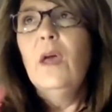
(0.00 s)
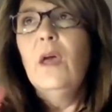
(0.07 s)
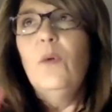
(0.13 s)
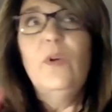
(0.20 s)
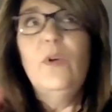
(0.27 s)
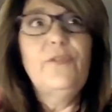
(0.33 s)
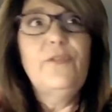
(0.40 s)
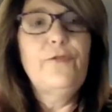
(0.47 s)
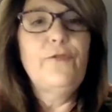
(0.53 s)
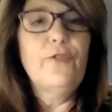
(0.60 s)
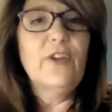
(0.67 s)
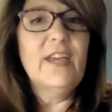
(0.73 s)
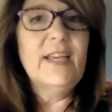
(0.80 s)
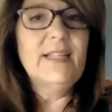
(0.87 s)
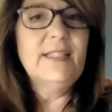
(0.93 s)
with
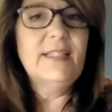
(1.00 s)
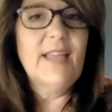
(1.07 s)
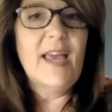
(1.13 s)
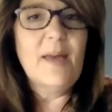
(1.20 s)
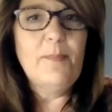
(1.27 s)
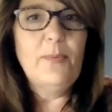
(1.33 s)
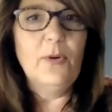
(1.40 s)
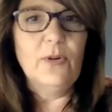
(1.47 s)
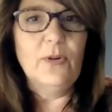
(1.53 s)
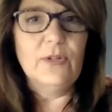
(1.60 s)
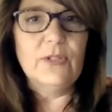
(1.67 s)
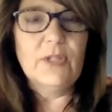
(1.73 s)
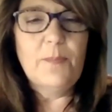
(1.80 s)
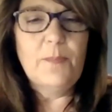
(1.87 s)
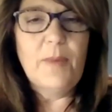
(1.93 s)
free
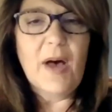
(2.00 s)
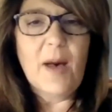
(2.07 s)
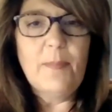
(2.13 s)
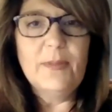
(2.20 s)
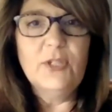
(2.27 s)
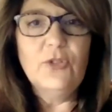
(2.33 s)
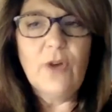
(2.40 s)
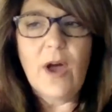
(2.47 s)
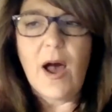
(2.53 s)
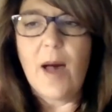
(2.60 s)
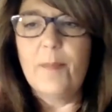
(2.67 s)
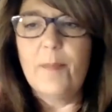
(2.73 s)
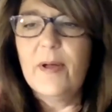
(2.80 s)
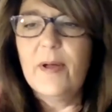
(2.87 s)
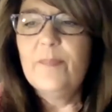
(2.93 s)
samples, pop a
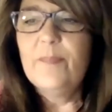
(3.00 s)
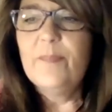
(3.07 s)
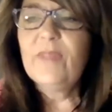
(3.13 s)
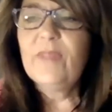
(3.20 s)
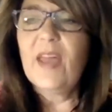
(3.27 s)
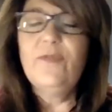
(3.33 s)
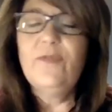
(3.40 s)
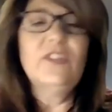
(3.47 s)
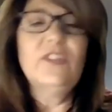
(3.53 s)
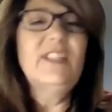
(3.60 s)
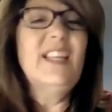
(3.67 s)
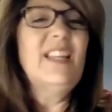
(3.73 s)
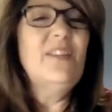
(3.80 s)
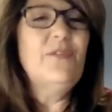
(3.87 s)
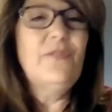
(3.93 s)
drop. At first
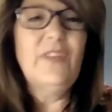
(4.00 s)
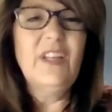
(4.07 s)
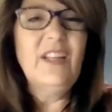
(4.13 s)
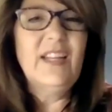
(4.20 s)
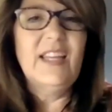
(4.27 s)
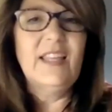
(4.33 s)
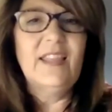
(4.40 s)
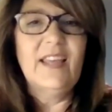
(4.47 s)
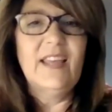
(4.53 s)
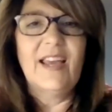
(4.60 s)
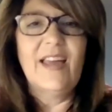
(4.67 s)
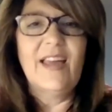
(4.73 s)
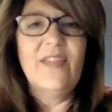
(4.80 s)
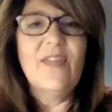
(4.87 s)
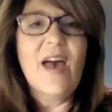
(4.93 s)
I didn't feel
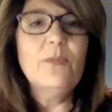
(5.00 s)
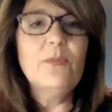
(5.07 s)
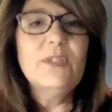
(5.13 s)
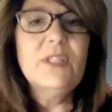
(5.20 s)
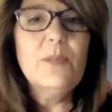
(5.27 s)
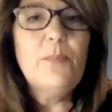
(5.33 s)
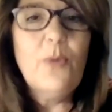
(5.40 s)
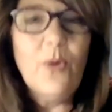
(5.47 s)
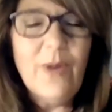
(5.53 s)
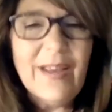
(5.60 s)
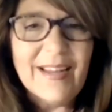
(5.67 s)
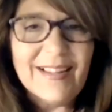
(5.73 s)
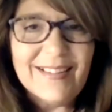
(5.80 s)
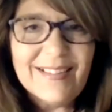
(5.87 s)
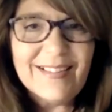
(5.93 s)
anything, and that was the
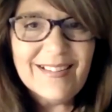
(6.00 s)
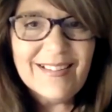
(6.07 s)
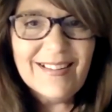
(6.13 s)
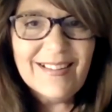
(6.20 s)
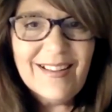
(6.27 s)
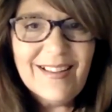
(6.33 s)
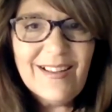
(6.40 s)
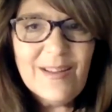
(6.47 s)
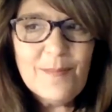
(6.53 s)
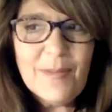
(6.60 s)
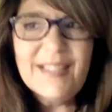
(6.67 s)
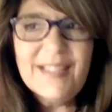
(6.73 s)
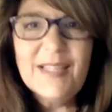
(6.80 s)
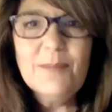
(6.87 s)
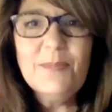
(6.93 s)
point. My
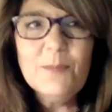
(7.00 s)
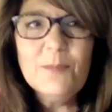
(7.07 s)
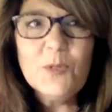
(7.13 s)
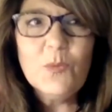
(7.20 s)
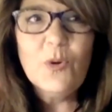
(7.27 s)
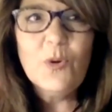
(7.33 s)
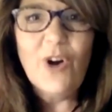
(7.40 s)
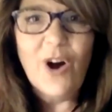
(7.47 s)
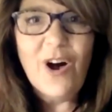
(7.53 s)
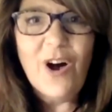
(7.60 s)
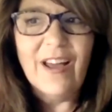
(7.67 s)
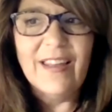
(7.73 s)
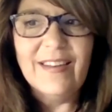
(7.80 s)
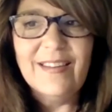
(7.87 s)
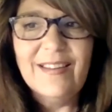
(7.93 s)
symptoms were
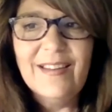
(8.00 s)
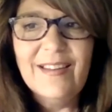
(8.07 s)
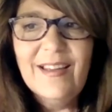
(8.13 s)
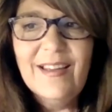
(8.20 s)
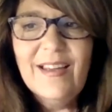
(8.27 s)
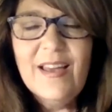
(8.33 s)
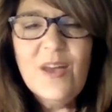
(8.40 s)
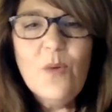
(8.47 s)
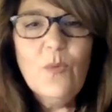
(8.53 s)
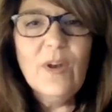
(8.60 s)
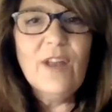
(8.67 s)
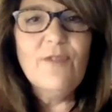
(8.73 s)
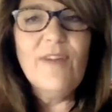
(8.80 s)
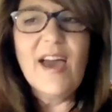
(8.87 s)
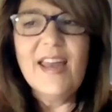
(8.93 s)
gone. When
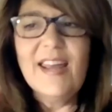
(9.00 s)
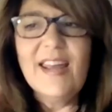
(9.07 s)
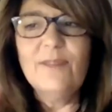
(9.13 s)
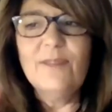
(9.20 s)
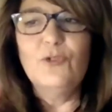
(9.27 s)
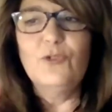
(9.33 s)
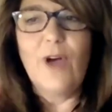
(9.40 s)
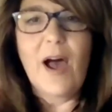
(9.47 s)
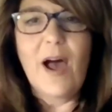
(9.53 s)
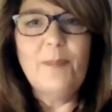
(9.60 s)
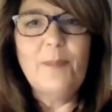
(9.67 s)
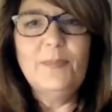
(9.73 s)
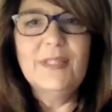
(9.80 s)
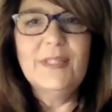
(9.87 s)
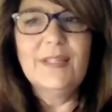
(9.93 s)
I ran out of
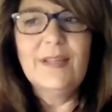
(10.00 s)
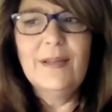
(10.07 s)
drops,